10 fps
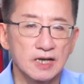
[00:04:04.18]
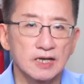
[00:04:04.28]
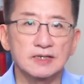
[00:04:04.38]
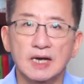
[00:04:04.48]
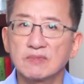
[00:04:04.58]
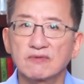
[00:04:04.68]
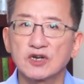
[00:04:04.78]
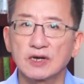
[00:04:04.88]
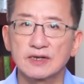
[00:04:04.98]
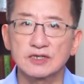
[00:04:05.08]
Some of
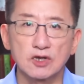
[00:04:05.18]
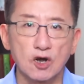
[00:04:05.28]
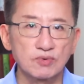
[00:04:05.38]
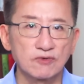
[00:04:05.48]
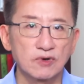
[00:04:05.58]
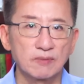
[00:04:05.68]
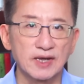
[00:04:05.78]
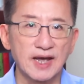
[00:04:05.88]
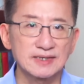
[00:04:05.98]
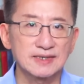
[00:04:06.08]
China's
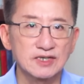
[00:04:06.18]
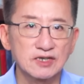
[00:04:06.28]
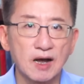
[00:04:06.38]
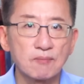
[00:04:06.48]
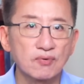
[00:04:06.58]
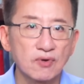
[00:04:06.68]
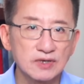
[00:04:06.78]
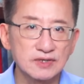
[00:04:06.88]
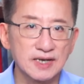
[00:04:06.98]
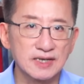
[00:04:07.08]
non-performing assets are
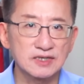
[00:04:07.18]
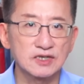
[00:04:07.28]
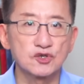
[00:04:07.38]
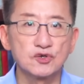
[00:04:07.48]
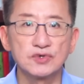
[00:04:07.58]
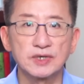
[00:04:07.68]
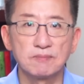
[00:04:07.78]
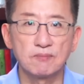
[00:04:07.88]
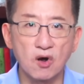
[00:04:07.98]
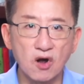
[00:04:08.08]
processed
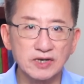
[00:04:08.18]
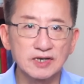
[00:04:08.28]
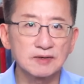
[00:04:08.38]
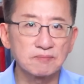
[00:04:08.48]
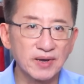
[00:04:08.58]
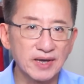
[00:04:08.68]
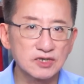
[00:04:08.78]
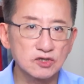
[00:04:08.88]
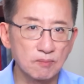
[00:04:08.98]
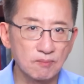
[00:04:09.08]
using
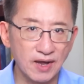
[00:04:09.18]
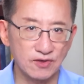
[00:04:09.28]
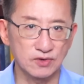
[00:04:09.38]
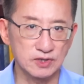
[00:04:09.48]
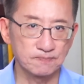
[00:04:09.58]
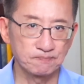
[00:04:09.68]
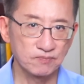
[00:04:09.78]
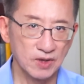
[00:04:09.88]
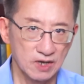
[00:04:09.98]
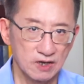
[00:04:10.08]
market-based methods.
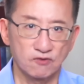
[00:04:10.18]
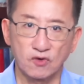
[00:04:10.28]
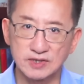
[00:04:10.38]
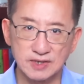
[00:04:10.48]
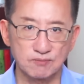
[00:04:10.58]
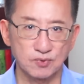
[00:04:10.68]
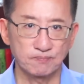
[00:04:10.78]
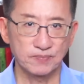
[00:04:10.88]
For example,